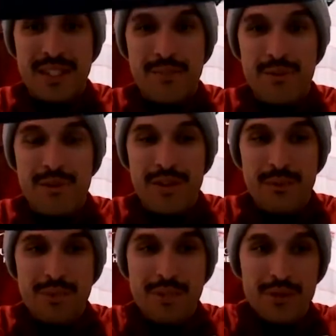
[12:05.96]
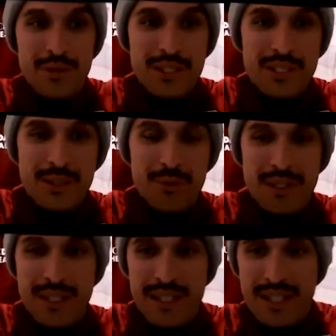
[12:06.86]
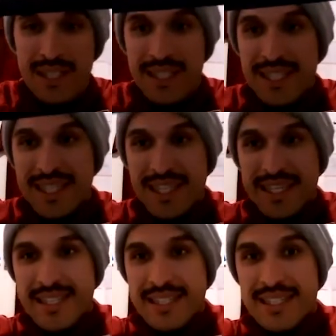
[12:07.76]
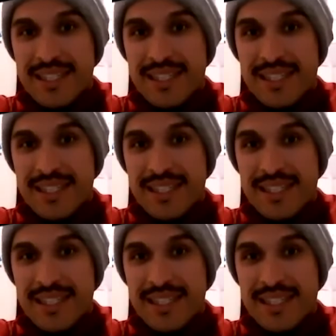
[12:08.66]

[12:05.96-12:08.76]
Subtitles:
more of them too. This is the one. And